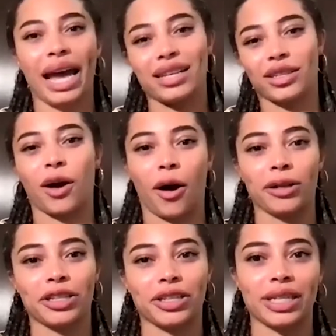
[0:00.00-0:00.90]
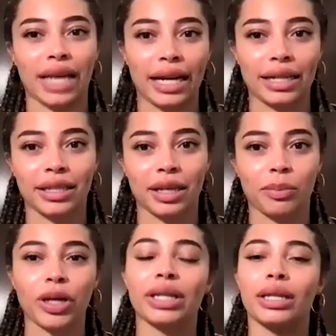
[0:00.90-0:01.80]
has the college decided to
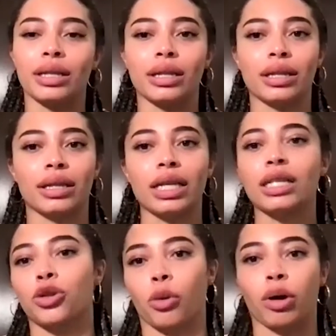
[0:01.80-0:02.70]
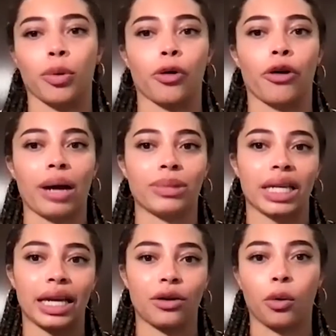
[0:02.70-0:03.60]
bring these short programs
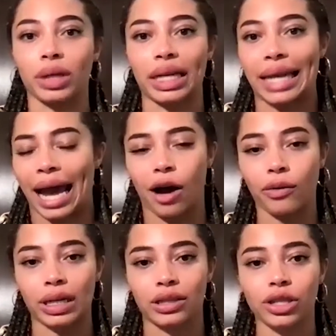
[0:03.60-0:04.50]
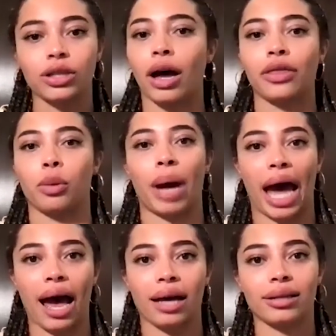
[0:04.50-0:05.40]
in only now and just not in the
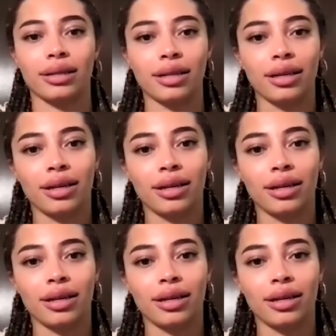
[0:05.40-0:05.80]
past?